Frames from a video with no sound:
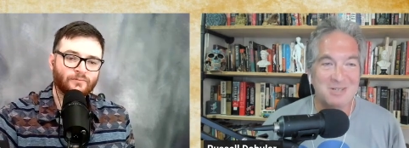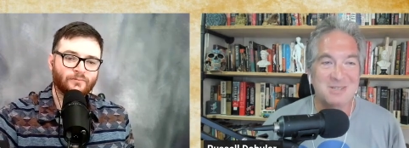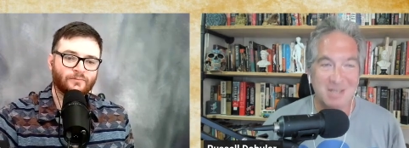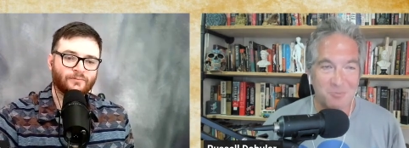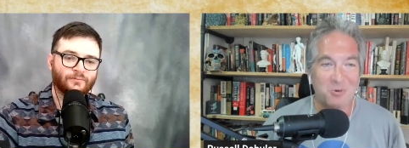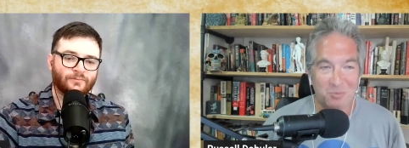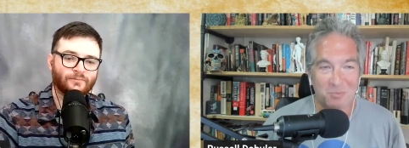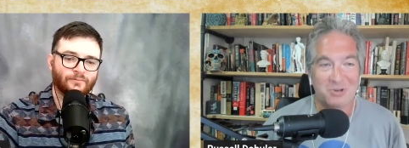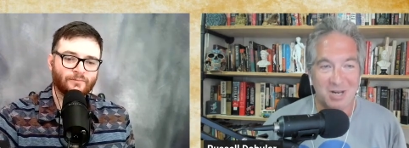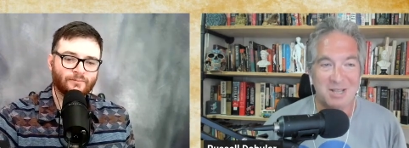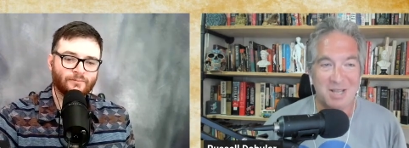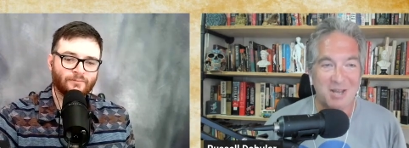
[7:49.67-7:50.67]
Speaker 1: They will
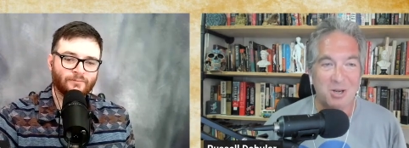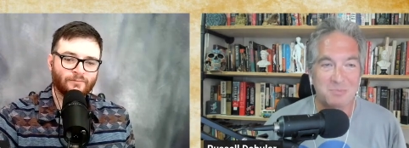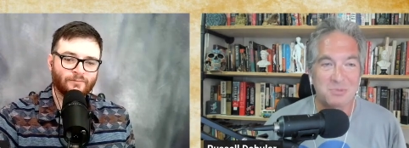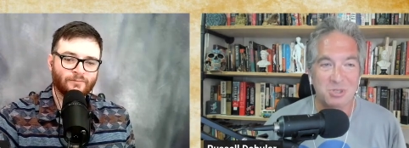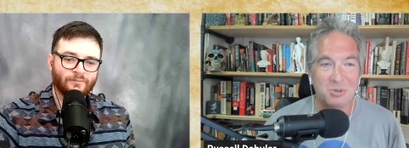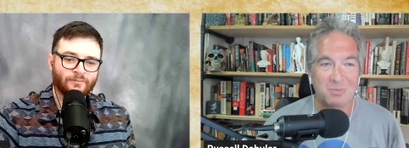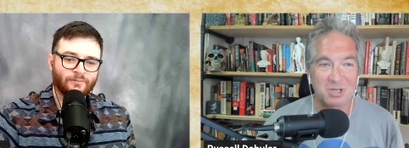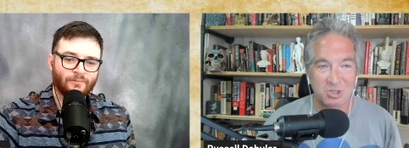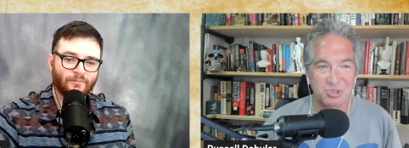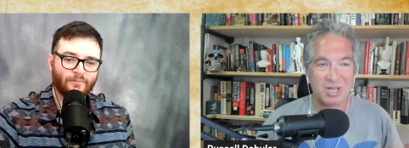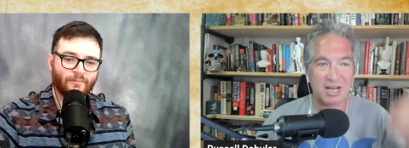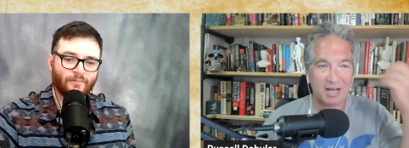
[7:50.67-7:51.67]
bring that up to you
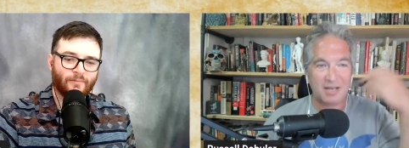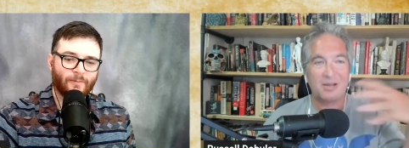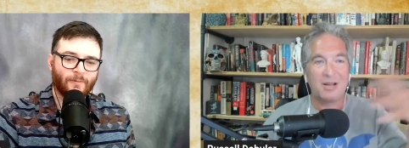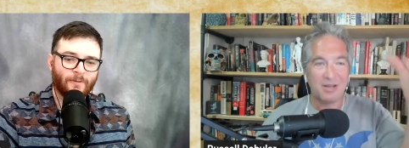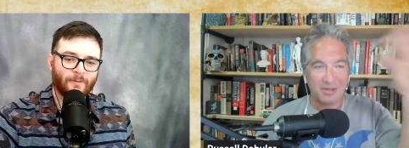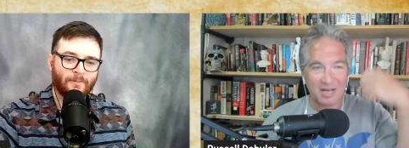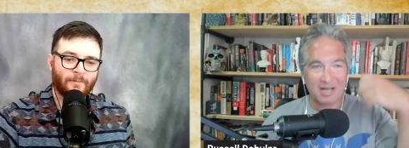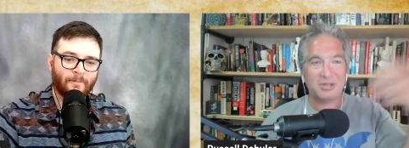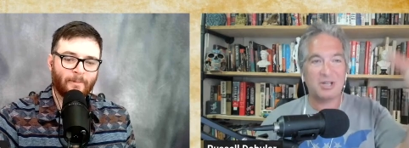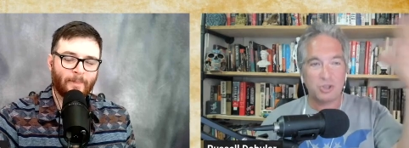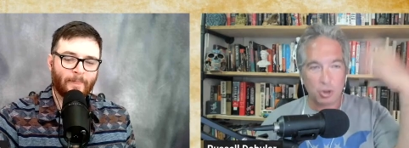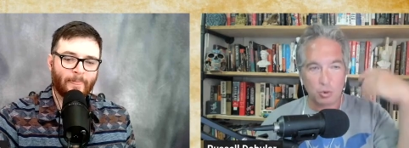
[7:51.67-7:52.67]
because they got they got
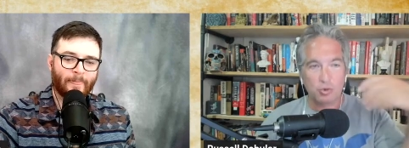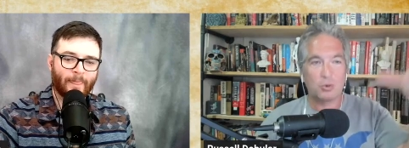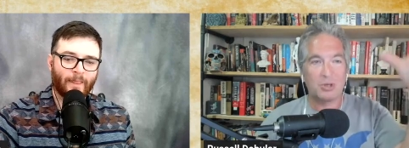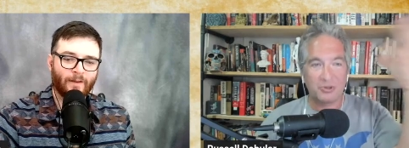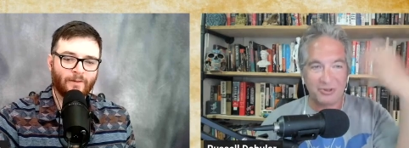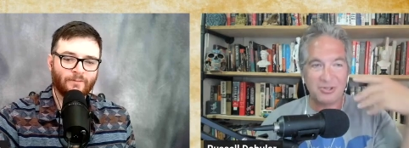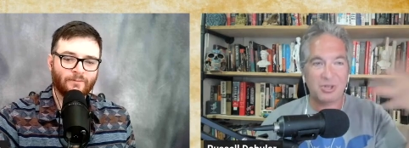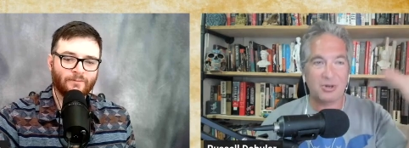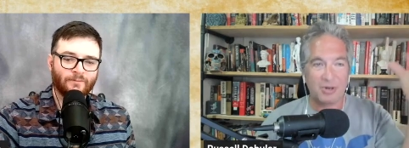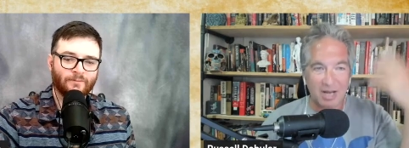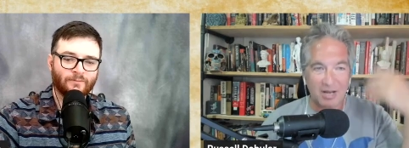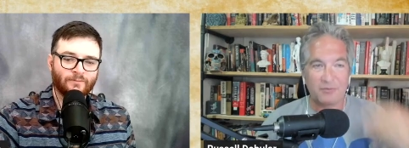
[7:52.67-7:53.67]
that so drilled into
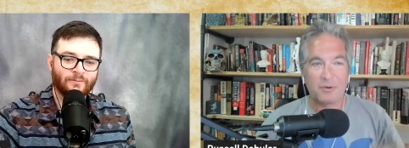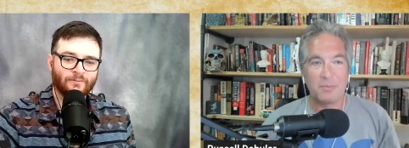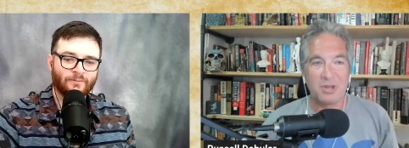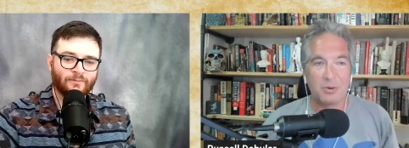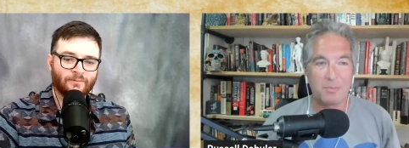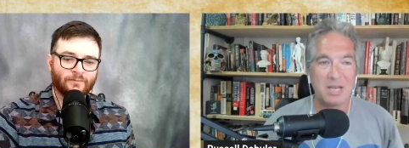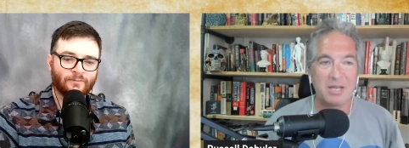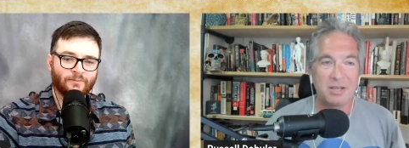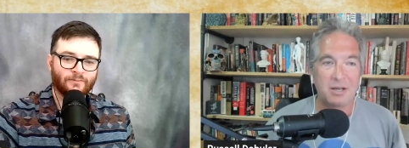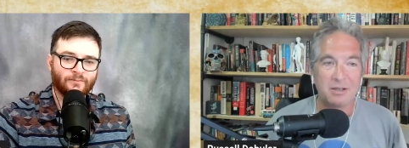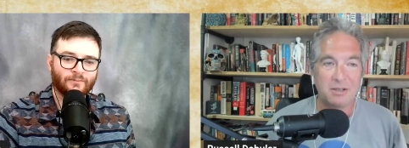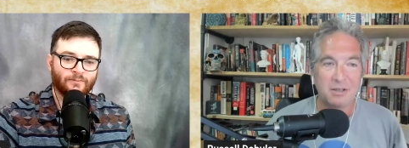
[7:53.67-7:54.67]
their head from their
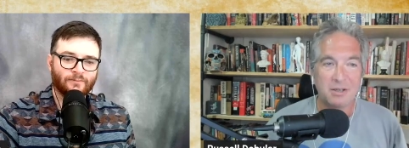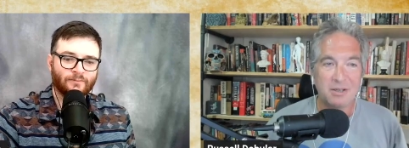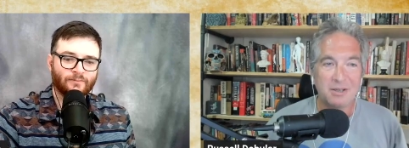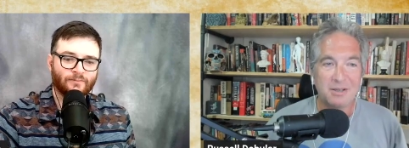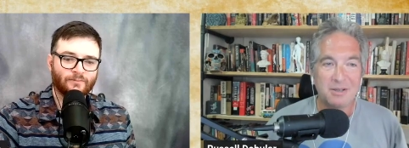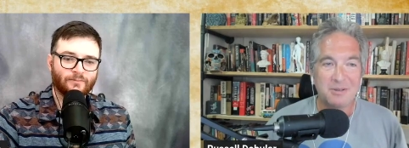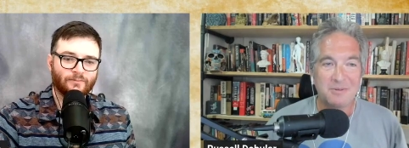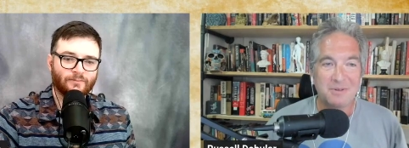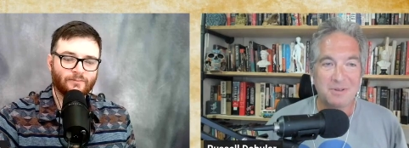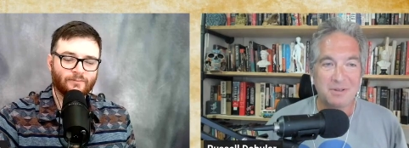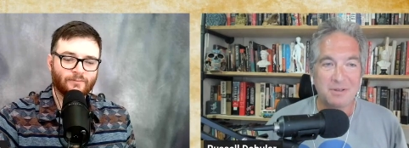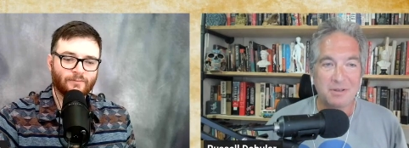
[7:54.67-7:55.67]
media.
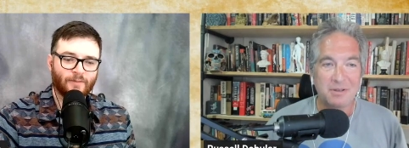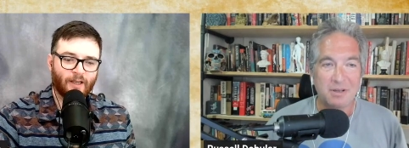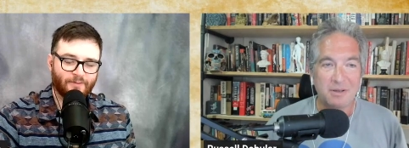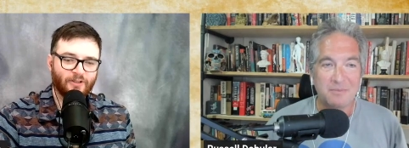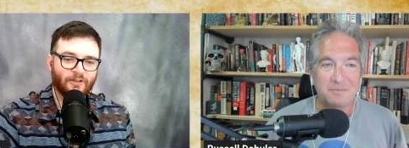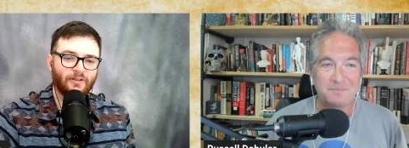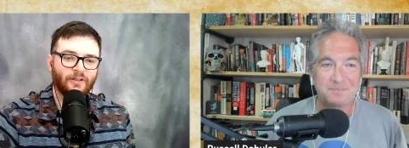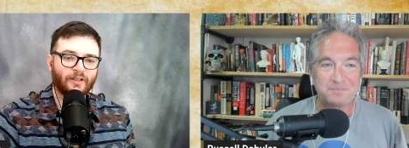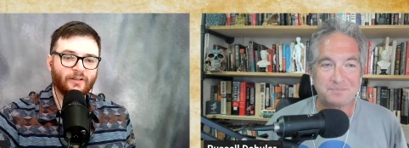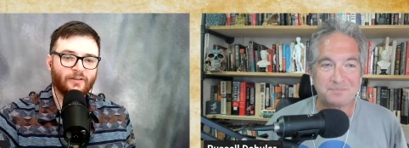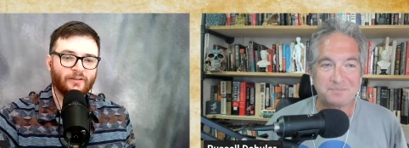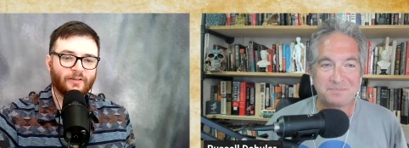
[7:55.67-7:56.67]
Speaker 2: Absolutely,
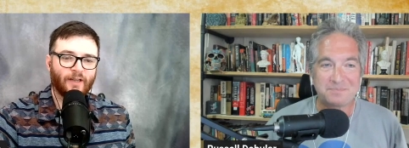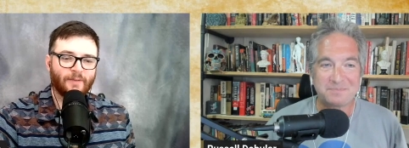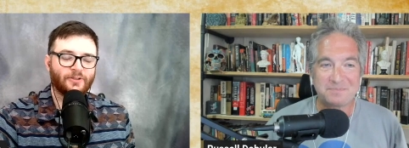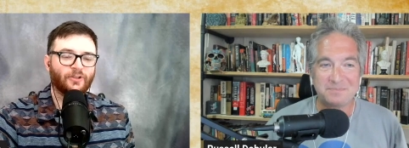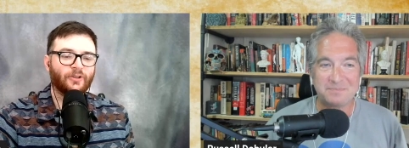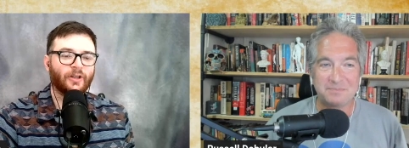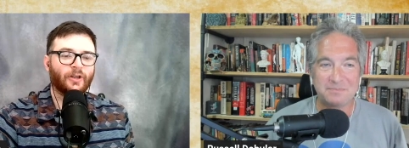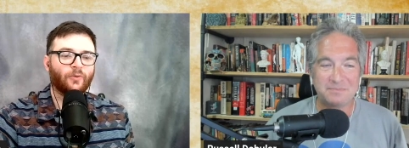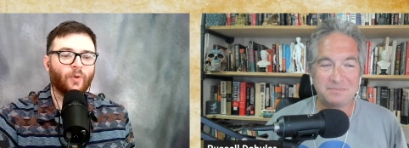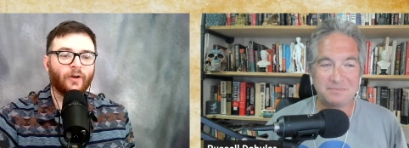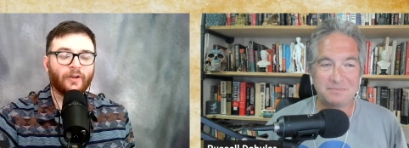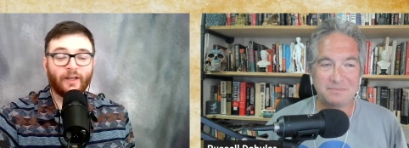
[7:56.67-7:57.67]
absolutely. Well,
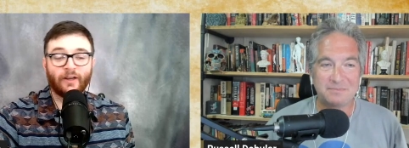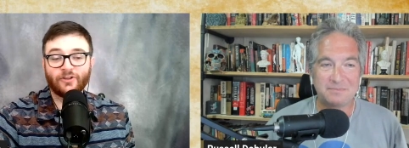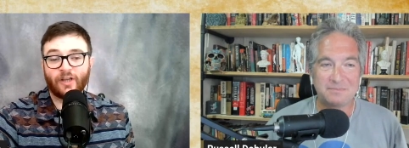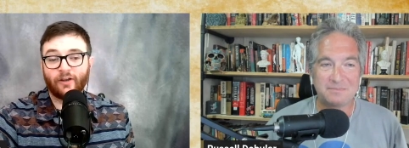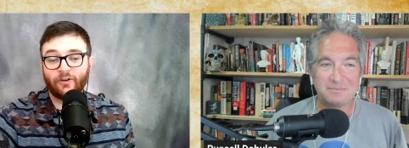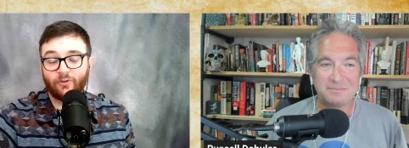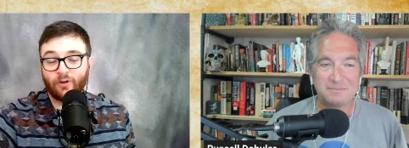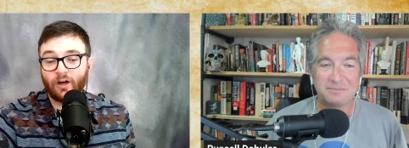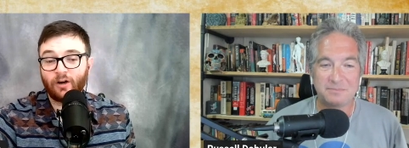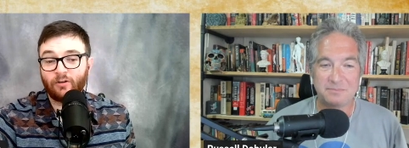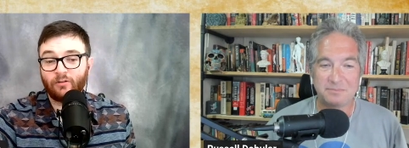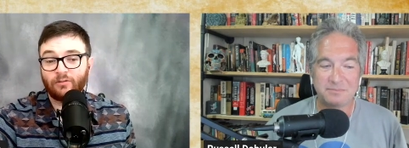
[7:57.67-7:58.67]
here's how you
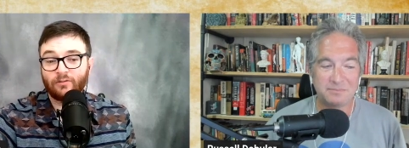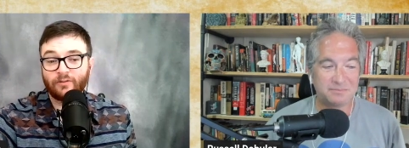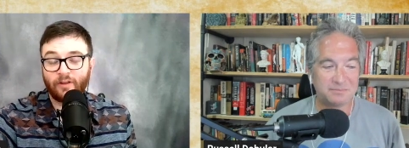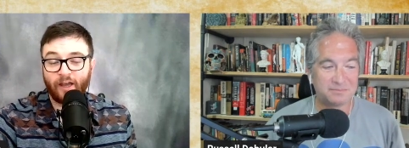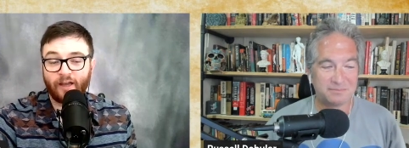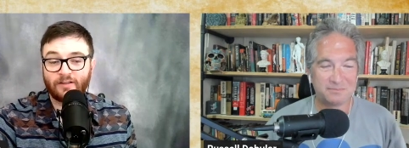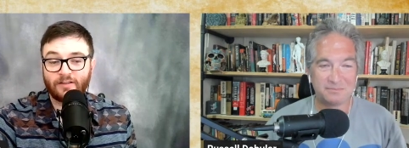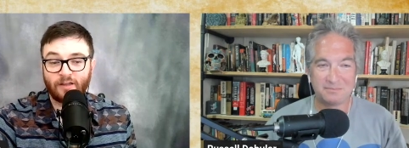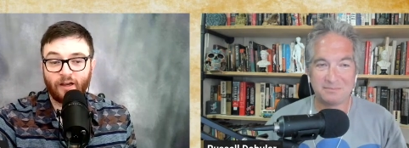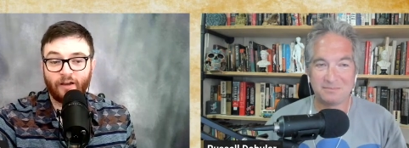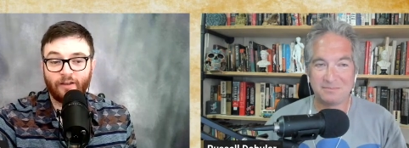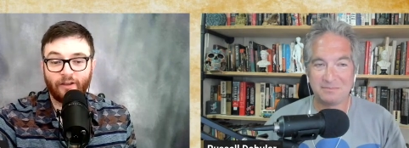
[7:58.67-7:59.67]
know that uh,
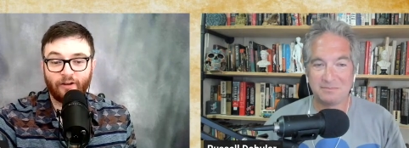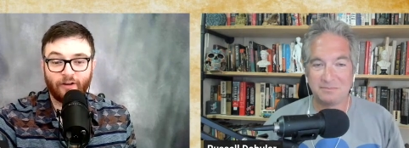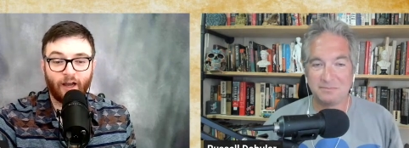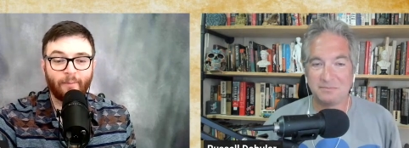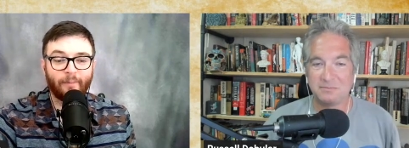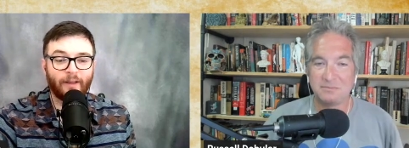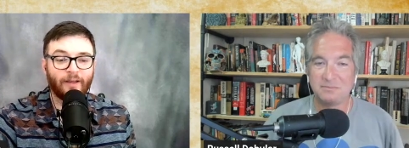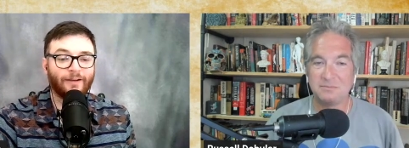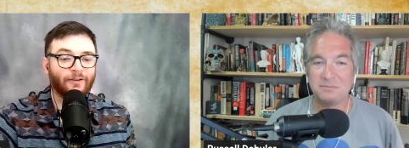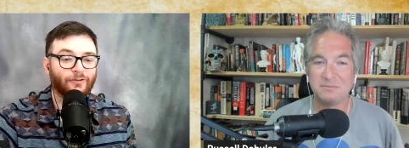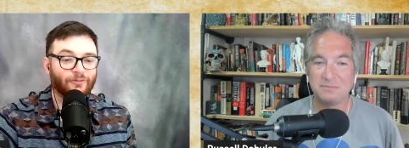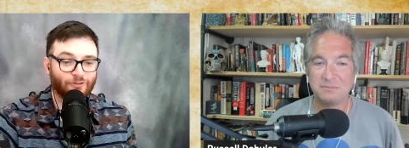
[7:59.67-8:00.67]
they're not being
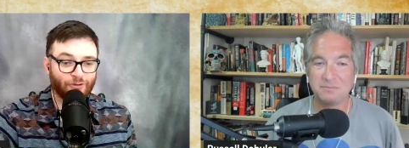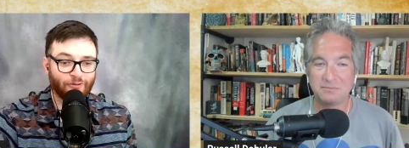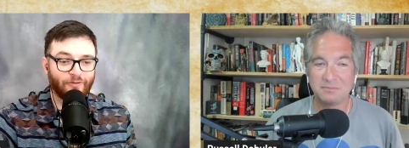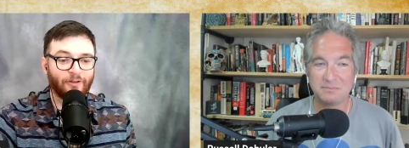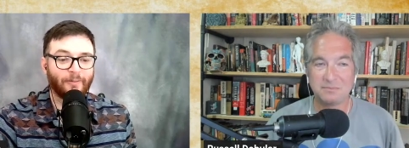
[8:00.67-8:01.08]
truthful about